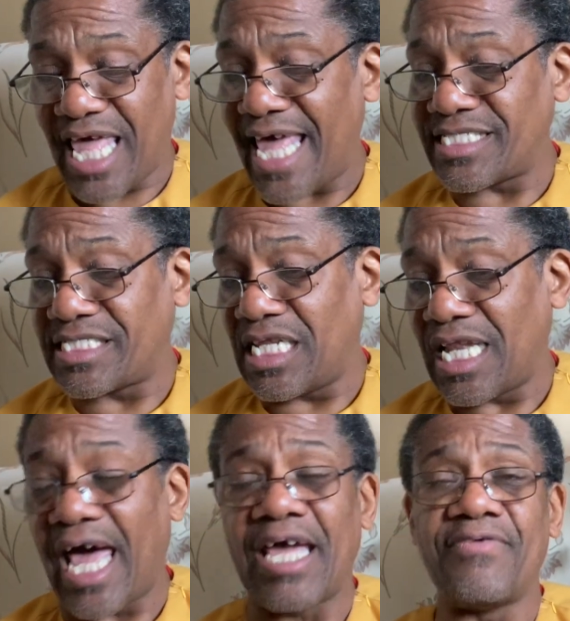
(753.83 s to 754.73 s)
as the
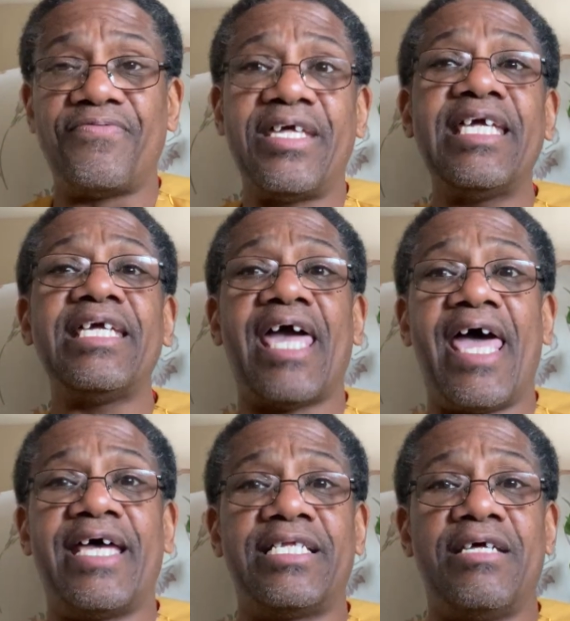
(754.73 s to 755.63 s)
life he
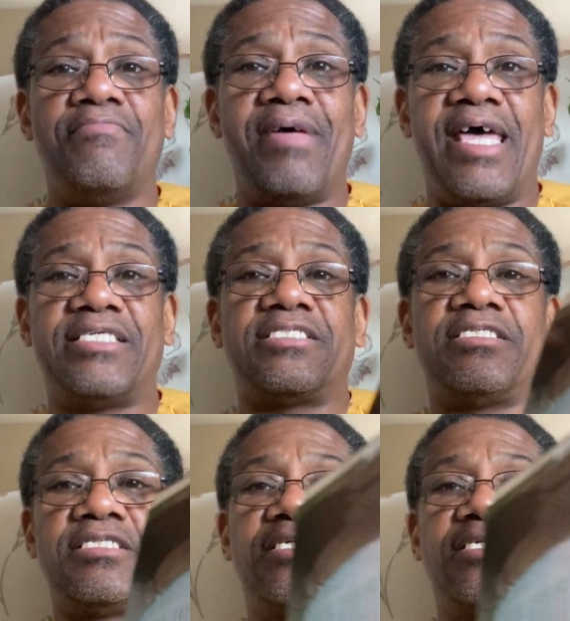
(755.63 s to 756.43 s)
had imagined.